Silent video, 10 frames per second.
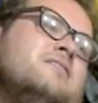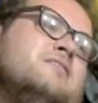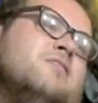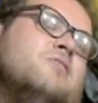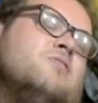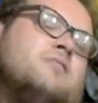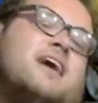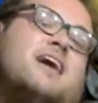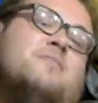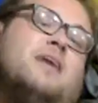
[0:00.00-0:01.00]
Local
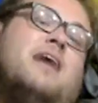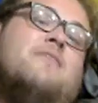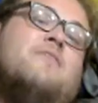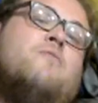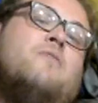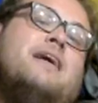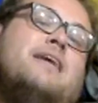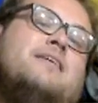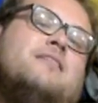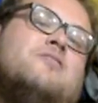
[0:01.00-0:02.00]
time. Every
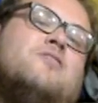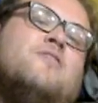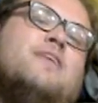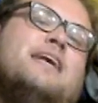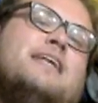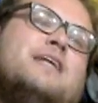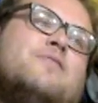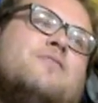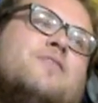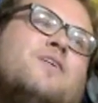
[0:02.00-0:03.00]
week, tune in
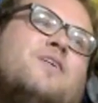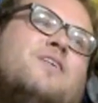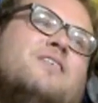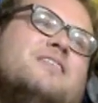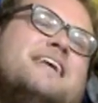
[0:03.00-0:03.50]
this fall.